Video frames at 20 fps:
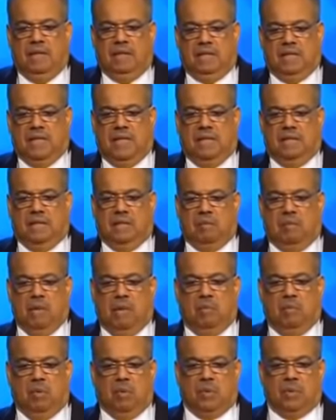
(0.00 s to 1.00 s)
sounding
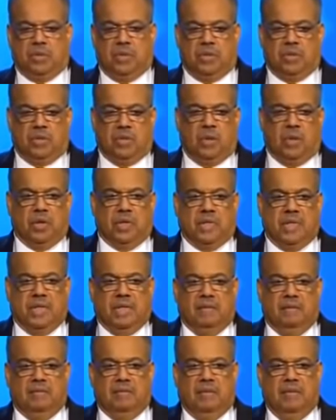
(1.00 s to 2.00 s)
my most
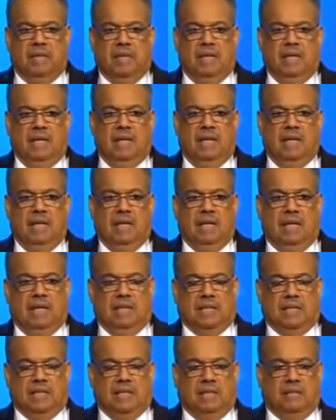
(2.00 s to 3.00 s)
authoritative. And
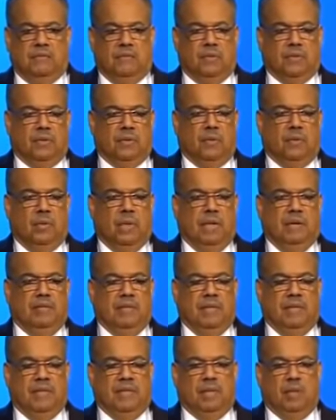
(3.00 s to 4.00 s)
I said, folks, you don't
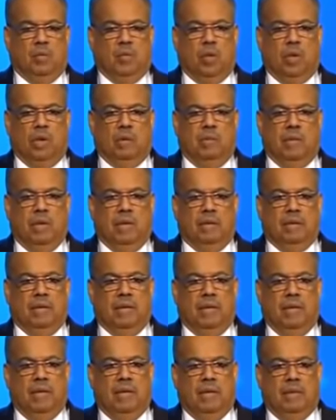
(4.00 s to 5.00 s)
have anything to worry about,
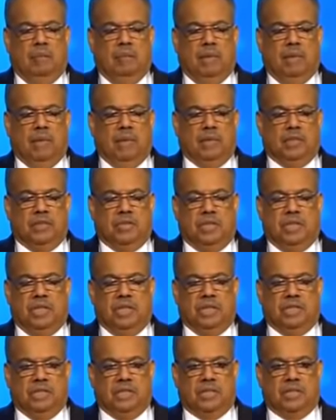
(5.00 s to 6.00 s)
because
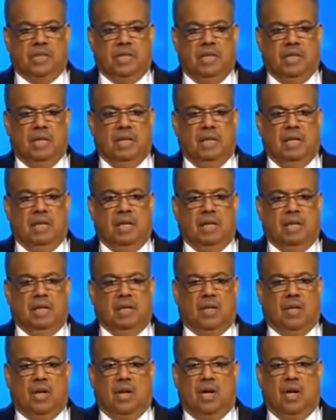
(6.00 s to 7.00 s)
Jesus
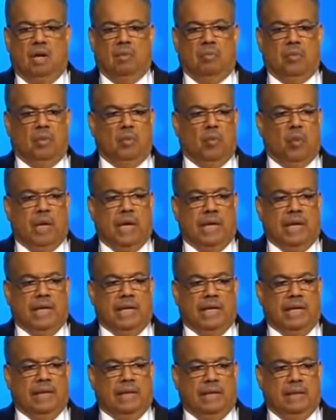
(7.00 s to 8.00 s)
can calm the
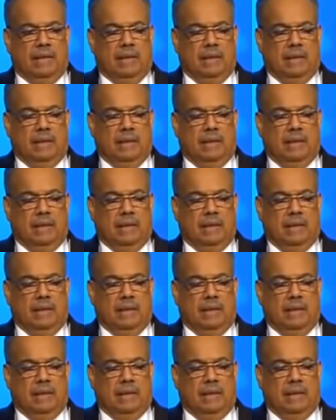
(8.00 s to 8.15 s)
wind.